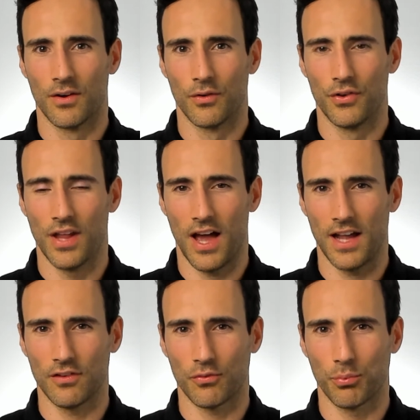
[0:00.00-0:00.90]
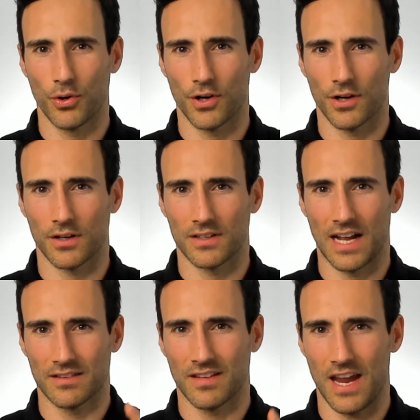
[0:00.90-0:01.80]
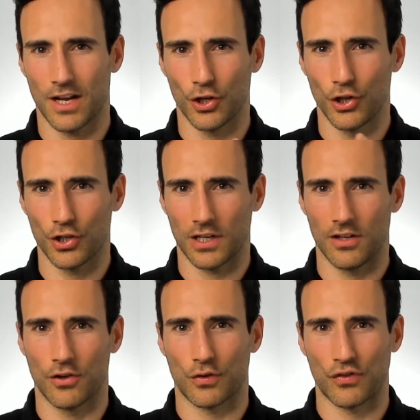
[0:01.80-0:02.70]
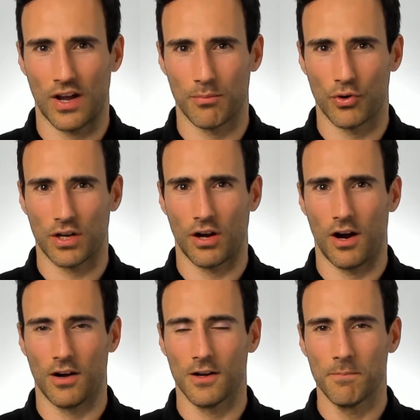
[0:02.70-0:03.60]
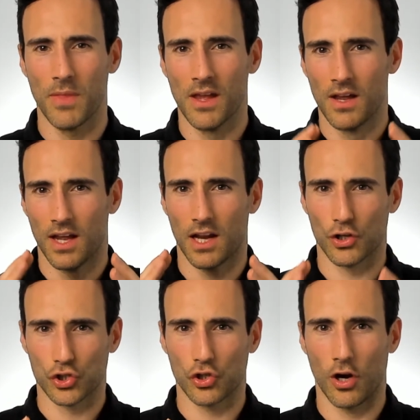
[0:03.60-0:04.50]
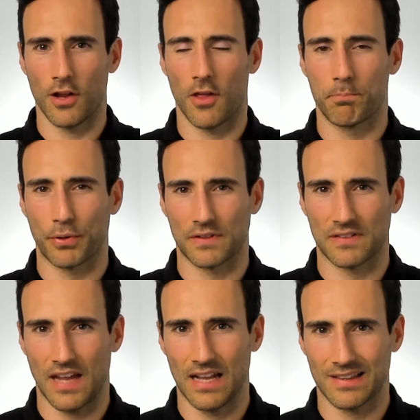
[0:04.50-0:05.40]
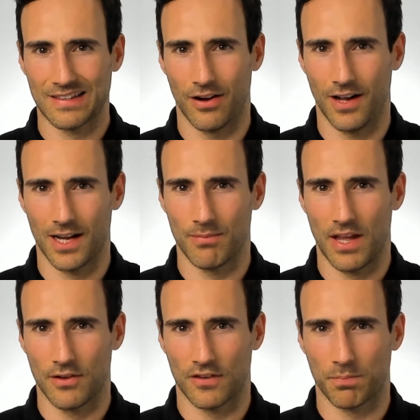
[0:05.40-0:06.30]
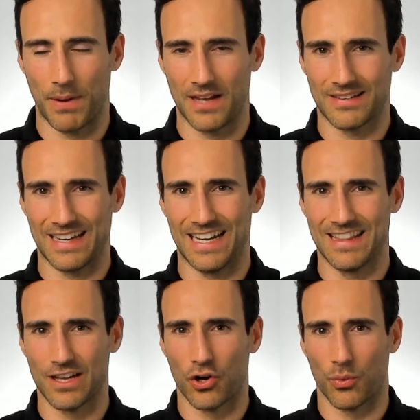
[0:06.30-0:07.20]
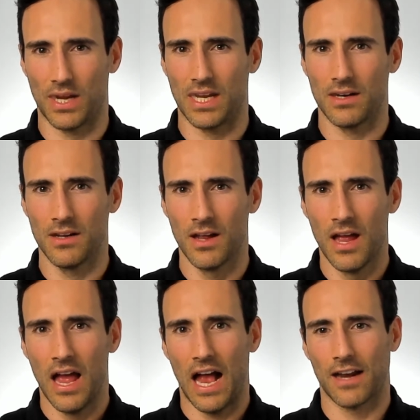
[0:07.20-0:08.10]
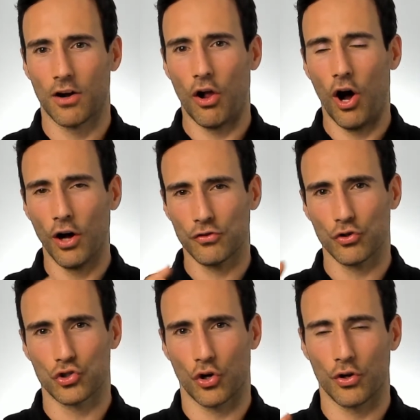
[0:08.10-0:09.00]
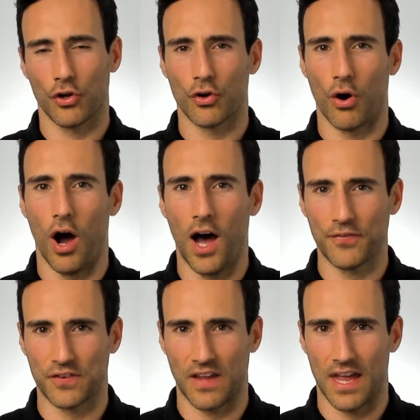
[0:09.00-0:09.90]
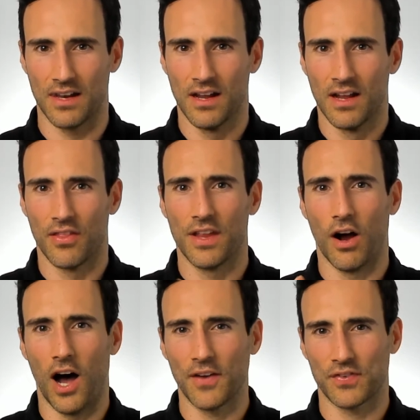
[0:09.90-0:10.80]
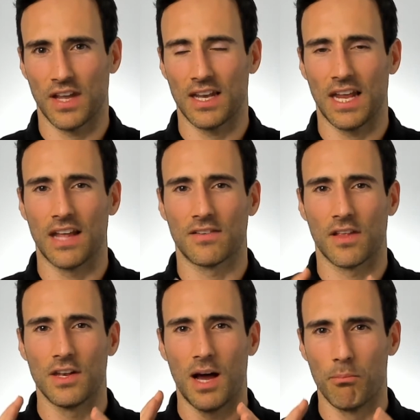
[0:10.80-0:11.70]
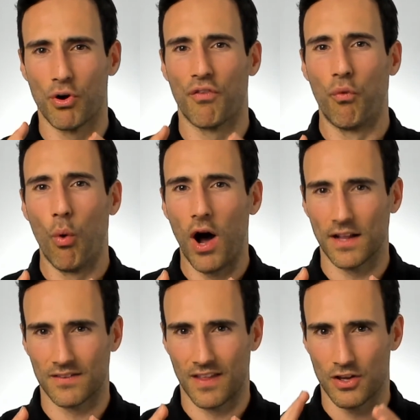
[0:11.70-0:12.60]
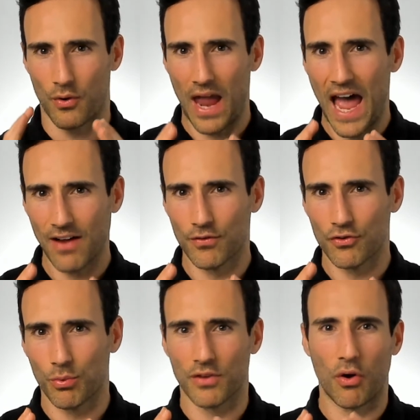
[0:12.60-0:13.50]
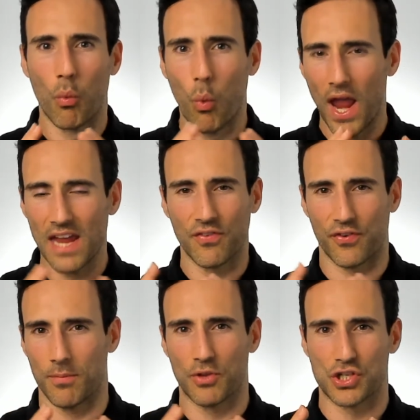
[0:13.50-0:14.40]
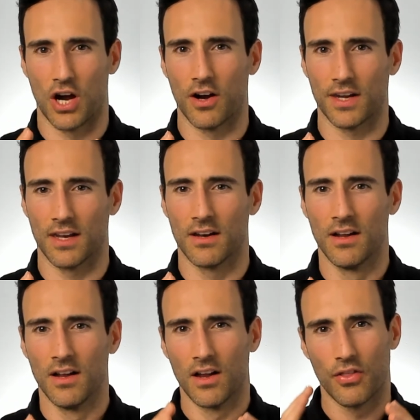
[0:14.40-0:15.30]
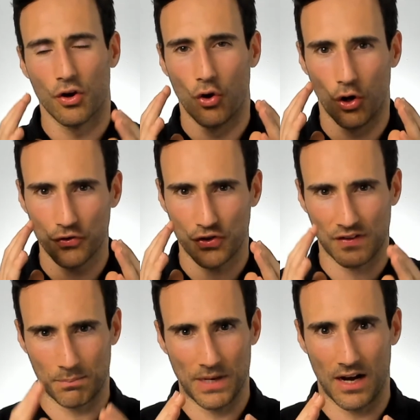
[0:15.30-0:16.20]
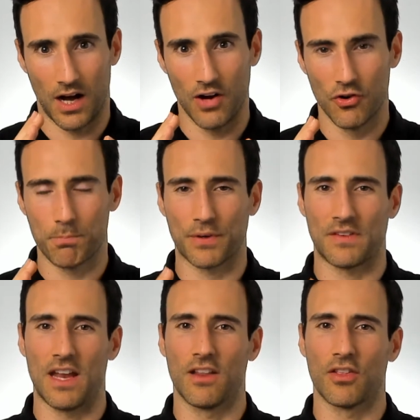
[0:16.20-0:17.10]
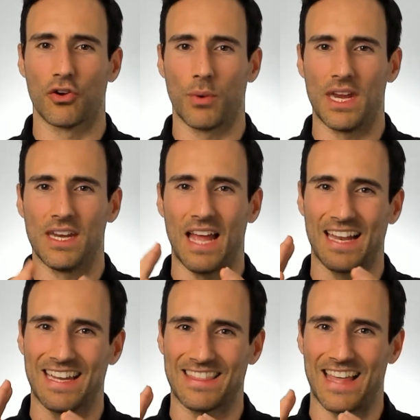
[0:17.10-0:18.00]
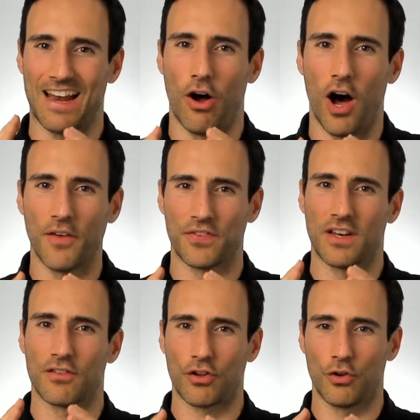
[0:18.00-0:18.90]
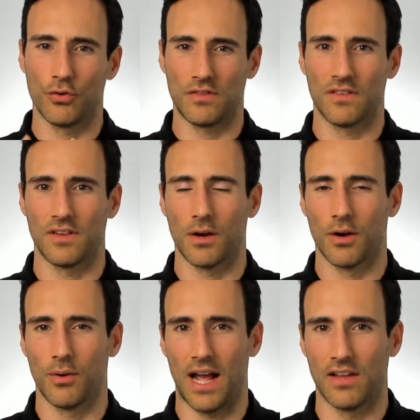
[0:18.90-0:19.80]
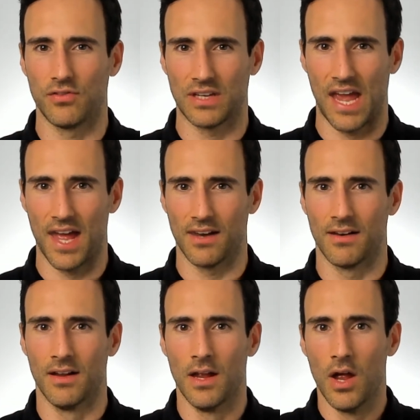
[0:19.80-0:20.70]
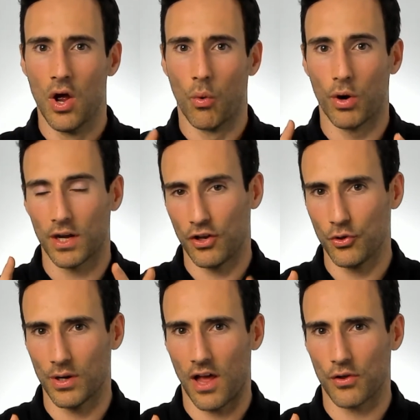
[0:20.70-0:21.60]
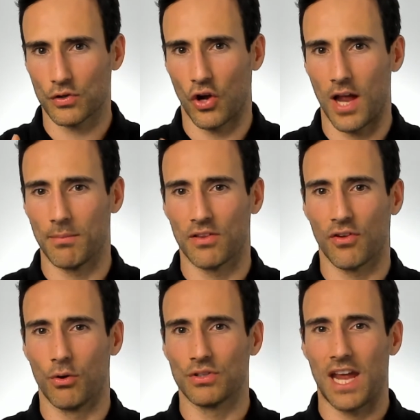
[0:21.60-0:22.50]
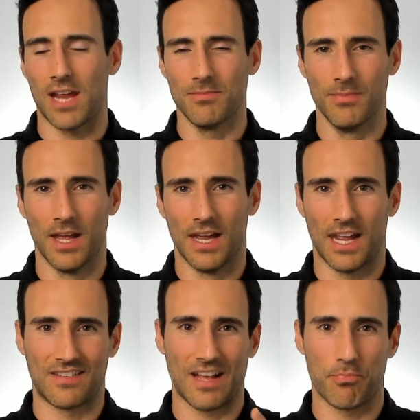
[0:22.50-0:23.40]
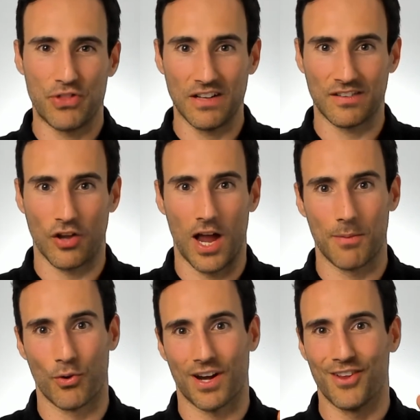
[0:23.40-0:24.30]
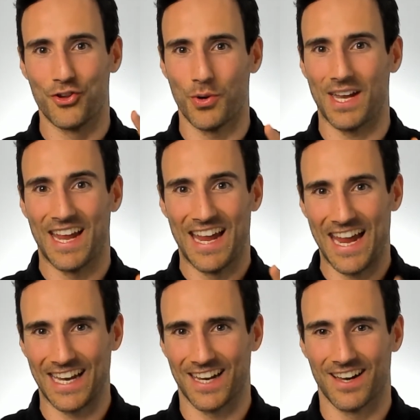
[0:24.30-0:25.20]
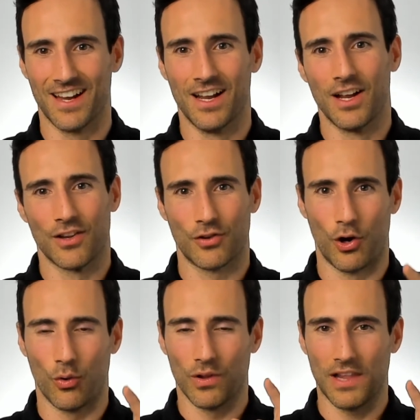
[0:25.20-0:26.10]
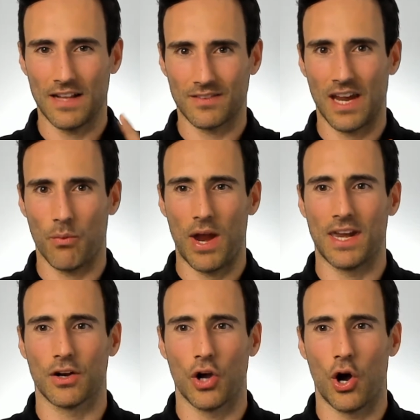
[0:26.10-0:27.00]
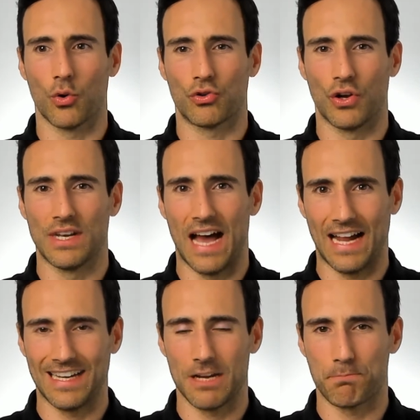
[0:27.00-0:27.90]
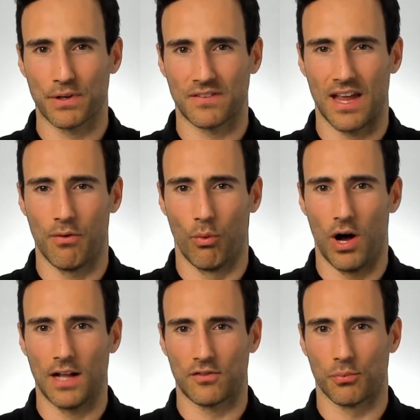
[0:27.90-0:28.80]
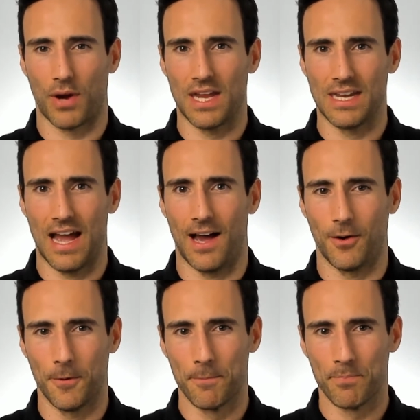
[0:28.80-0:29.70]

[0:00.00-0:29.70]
Nice work. Now take a look in your summary card. It'll show you the percent time that you spent in the green, and it'll also show you your offset. The offset is the number of watts that your average was away from the target. The goal is to be 100% in the green and get that offset as close to zero as you can. We're going to do another time and zone game, except this time we're going to do it hidden. So let's get ready to go to 90% watts right now.